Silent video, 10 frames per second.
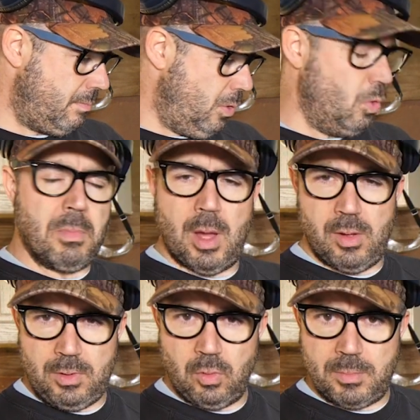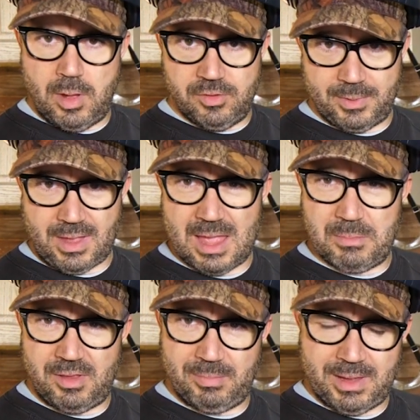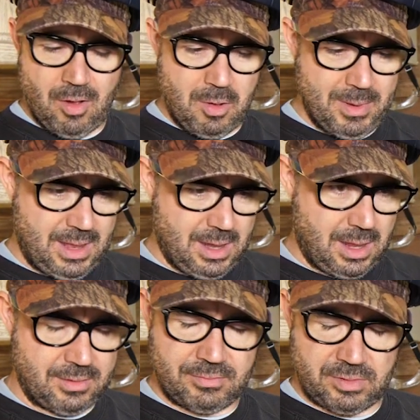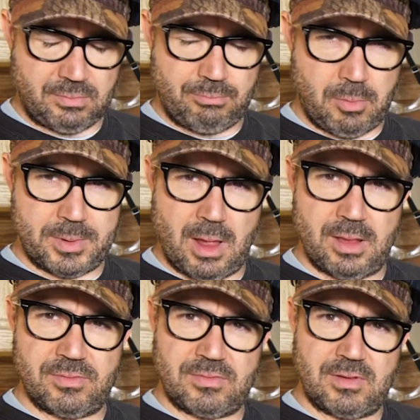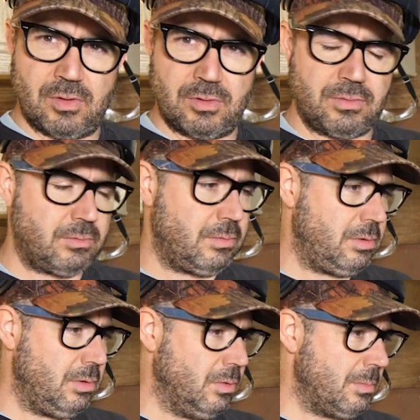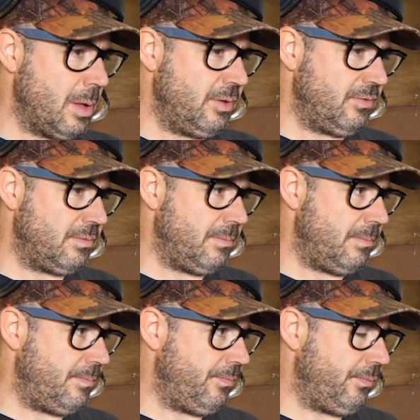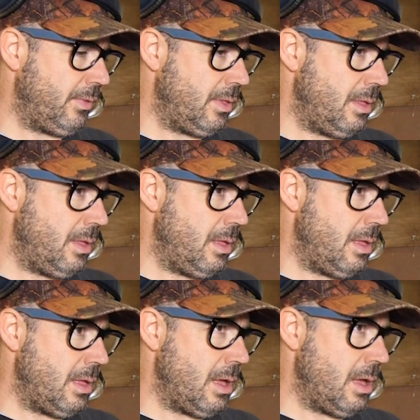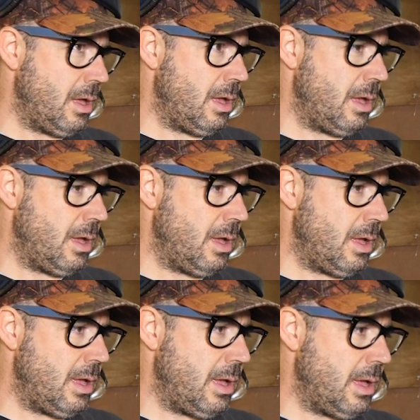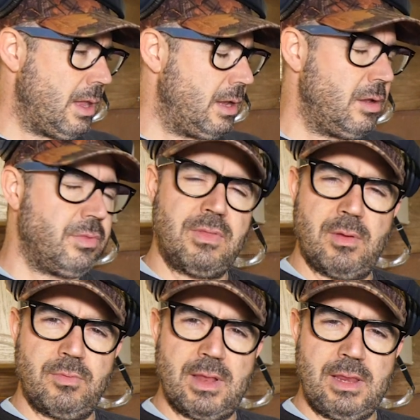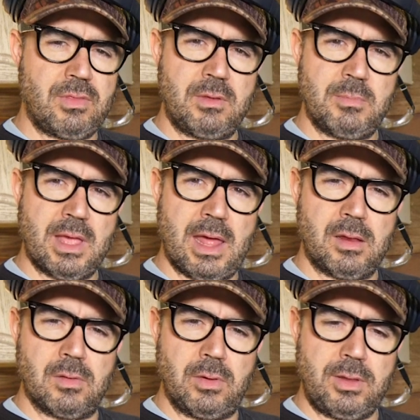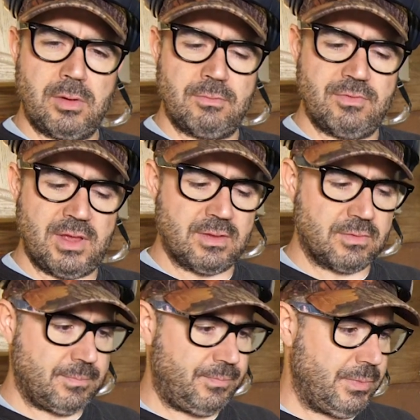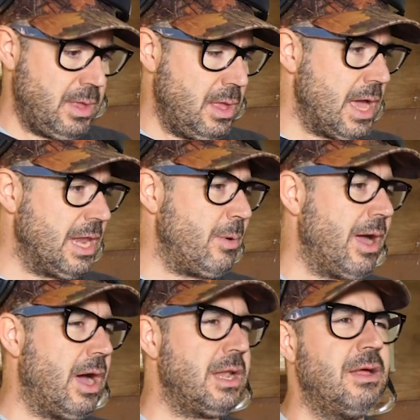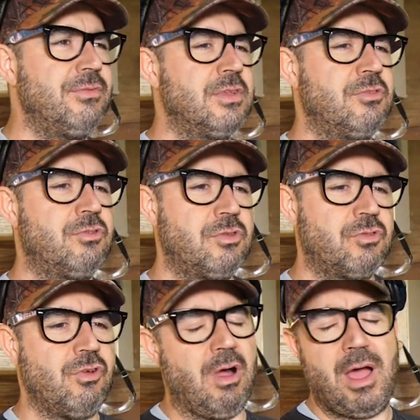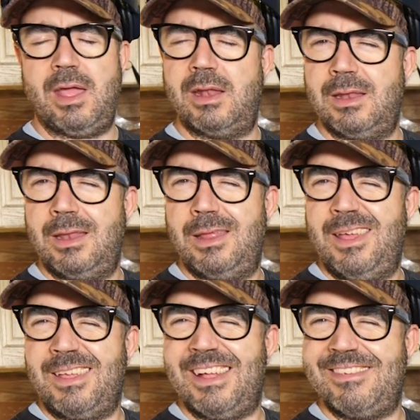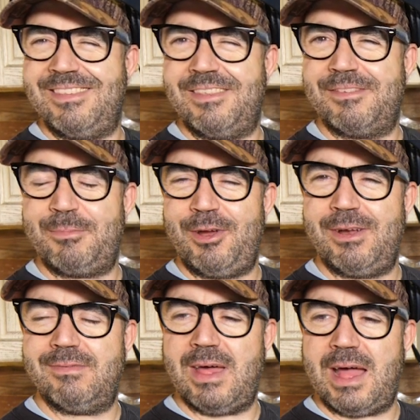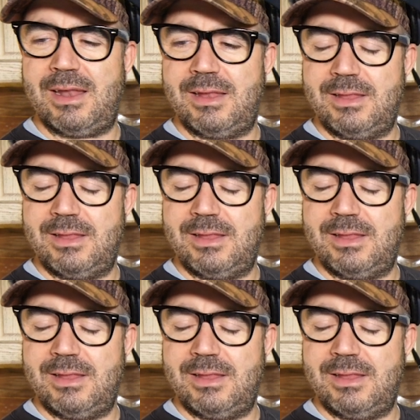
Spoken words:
lawnmowers became his big hobby. He likes proper nice sit-on lawnmowers, and I don't think there was anything mechanical he couldn't fix. Anyway, I'd love to try and get in the spirit of that